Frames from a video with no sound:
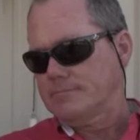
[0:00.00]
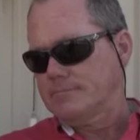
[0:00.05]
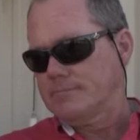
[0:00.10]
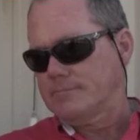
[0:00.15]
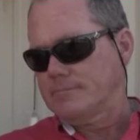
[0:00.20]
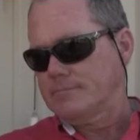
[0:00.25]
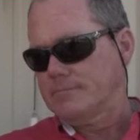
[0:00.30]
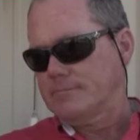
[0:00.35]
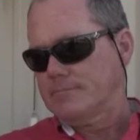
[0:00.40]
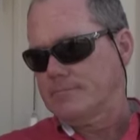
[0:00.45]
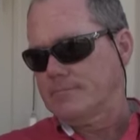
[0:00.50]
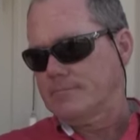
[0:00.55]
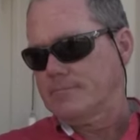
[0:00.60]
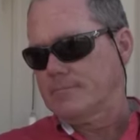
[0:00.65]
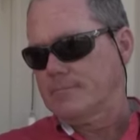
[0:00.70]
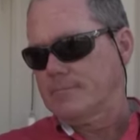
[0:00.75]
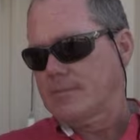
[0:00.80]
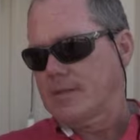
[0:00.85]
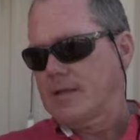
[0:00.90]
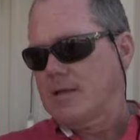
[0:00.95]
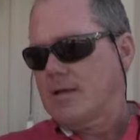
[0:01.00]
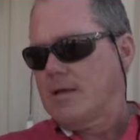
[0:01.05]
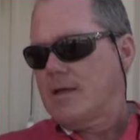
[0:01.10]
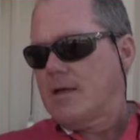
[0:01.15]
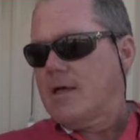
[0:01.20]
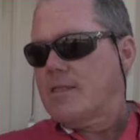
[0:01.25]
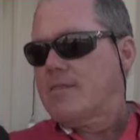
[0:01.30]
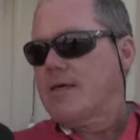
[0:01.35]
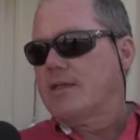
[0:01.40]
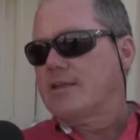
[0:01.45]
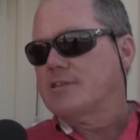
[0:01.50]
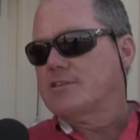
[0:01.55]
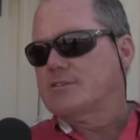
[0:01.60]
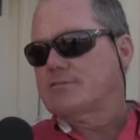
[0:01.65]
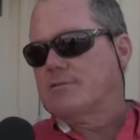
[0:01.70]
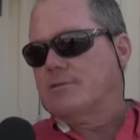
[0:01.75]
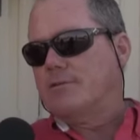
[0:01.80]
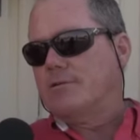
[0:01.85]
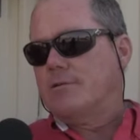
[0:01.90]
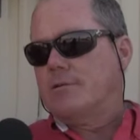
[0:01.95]
safe. Is that true? That is
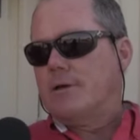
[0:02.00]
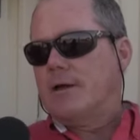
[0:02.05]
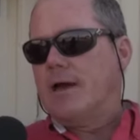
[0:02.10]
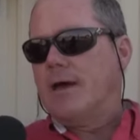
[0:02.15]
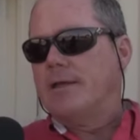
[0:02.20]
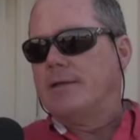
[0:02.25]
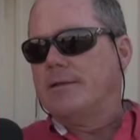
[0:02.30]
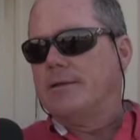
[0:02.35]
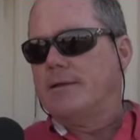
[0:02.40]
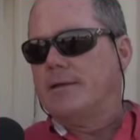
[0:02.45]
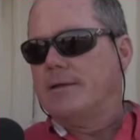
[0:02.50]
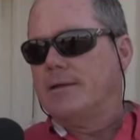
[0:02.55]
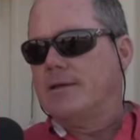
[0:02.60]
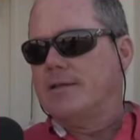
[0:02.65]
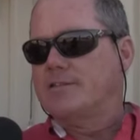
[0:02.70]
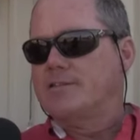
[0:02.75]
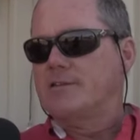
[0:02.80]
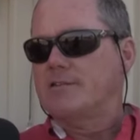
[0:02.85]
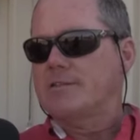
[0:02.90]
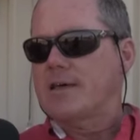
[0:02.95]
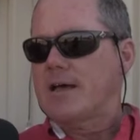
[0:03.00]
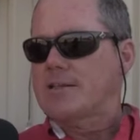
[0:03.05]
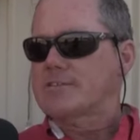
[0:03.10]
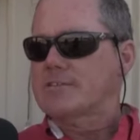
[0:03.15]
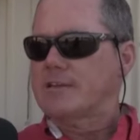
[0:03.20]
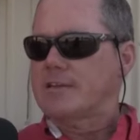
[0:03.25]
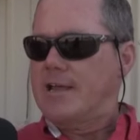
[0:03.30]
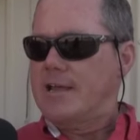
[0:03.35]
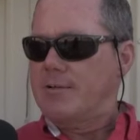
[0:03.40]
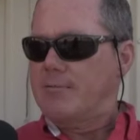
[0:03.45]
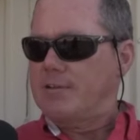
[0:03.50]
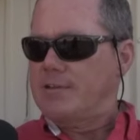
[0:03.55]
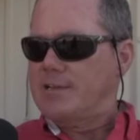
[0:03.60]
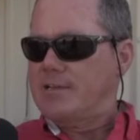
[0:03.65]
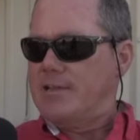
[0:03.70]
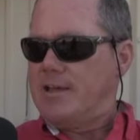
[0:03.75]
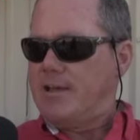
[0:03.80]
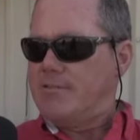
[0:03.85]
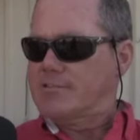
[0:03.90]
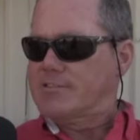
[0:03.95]
true. And in 2008, we
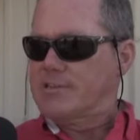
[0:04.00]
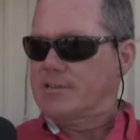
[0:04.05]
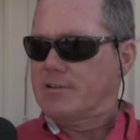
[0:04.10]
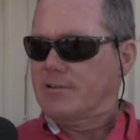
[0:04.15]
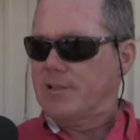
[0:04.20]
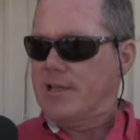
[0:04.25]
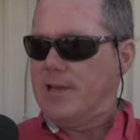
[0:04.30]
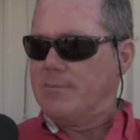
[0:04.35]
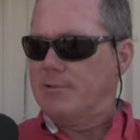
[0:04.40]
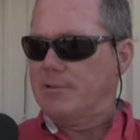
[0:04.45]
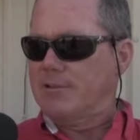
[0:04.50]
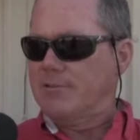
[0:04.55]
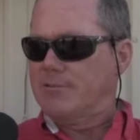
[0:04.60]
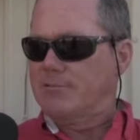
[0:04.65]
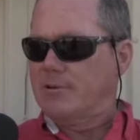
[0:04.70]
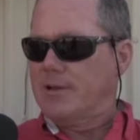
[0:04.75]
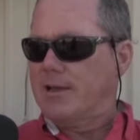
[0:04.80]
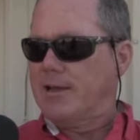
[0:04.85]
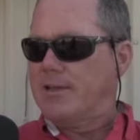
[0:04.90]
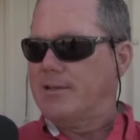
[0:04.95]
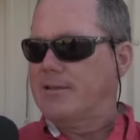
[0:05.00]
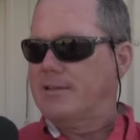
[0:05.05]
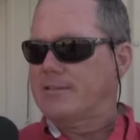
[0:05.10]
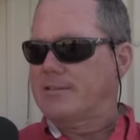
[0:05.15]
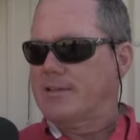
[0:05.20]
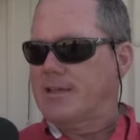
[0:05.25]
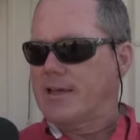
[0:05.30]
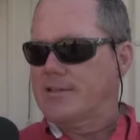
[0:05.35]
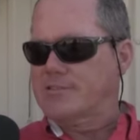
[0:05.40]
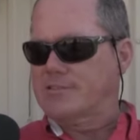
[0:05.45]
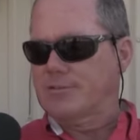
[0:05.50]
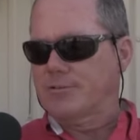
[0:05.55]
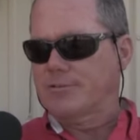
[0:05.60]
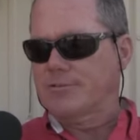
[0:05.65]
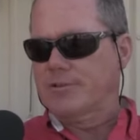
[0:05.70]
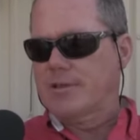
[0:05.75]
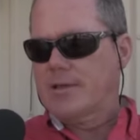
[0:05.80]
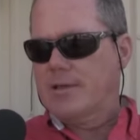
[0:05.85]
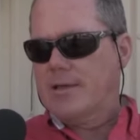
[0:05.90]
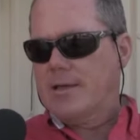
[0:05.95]
didn't have a single ambulance ride at the
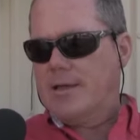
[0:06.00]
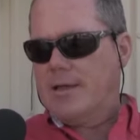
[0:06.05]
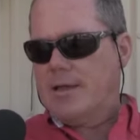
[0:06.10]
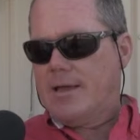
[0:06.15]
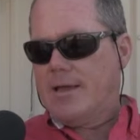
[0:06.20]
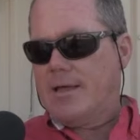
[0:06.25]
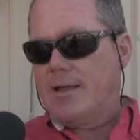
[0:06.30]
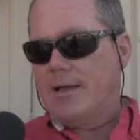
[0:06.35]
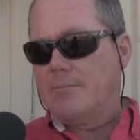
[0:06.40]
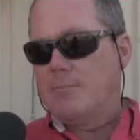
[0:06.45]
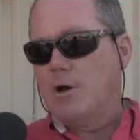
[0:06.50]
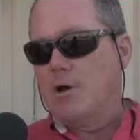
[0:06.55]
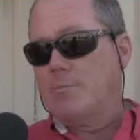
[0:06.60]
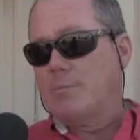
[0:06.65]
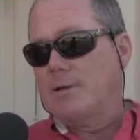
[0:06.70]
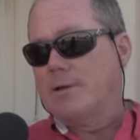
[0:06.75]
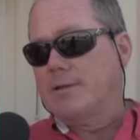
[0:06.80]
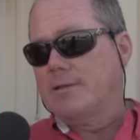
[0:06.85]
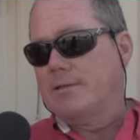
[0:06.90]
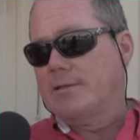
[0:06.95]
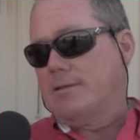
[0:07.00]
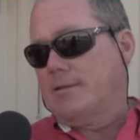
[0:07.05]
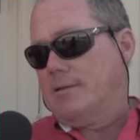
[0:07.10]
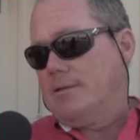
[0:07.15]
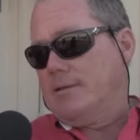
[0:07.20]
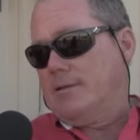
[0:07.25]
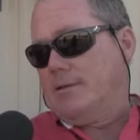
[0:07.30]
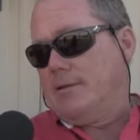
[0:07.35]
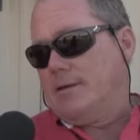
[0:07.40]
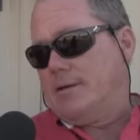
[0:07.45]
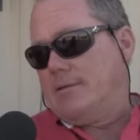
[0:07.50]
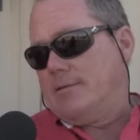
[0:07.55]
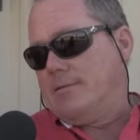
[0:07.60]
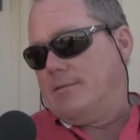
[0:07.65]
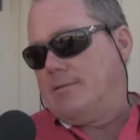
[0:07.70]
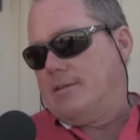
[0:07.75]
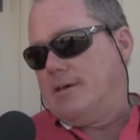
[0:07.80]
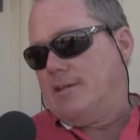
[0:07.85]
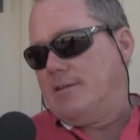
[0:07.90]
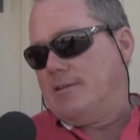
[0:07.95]
Nationals, and I'm hoping
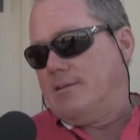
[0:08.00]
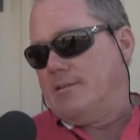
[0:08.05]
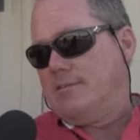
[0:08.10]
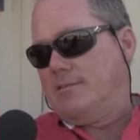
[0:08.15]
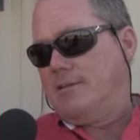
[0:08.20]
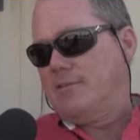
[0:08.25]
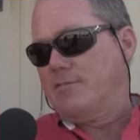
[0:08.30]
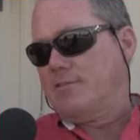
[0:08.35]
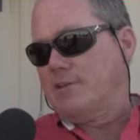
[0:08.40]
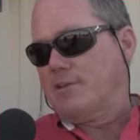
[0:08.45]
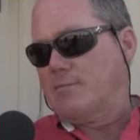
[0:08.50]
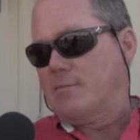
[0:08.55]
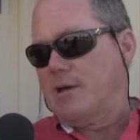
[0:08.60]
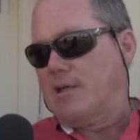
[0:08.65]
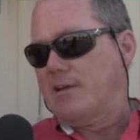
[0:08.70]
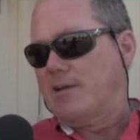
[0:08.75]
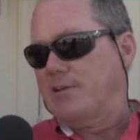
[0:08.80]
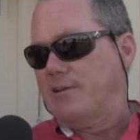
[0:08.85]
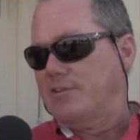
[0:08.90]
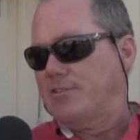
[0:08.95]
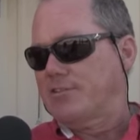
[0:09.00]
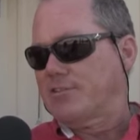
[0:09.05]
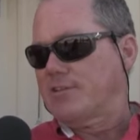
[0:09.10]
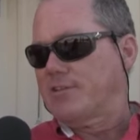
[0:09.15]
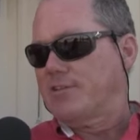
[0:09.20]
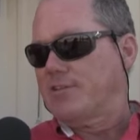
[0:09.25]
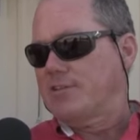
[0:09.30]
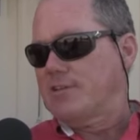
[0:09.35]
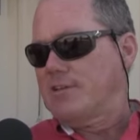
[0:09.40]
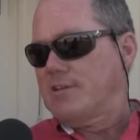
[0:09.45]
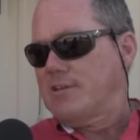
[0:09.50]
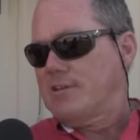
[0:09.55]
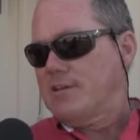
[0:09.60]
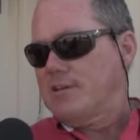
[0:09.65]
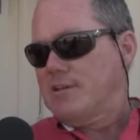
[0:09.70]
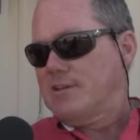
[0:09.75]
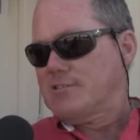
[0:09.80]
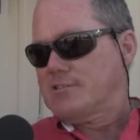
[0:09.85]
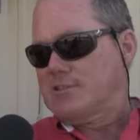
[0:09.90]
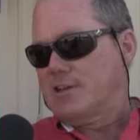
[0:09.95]
that if the competitors can
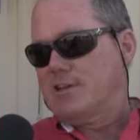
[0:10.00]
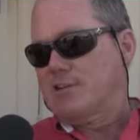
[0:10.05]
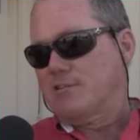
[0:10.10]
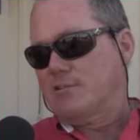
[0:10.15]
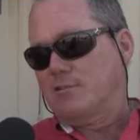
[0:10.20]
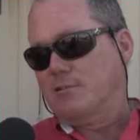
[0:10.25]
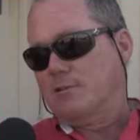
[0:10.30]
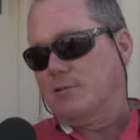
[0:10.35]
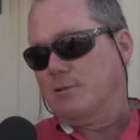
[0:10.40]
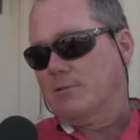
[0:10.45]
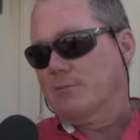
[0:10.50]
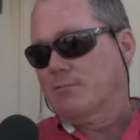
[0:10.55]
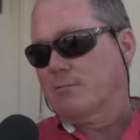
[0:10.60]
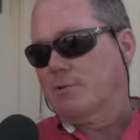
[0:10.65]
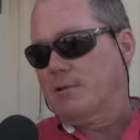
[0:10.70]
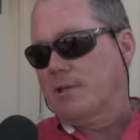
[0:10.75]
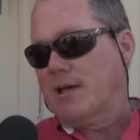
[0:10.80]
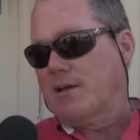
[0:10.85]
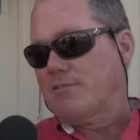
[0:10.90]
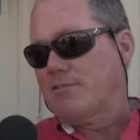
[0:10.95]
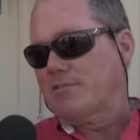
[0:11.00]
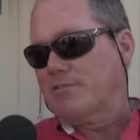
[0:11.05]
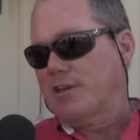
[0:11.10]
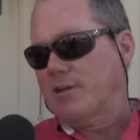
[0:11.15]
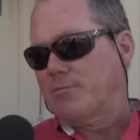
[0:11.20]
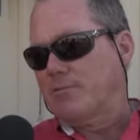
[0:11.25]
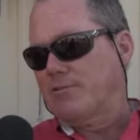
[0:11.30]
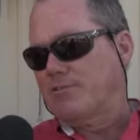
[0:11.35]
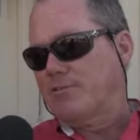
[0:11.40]
stay cool, we'll have the same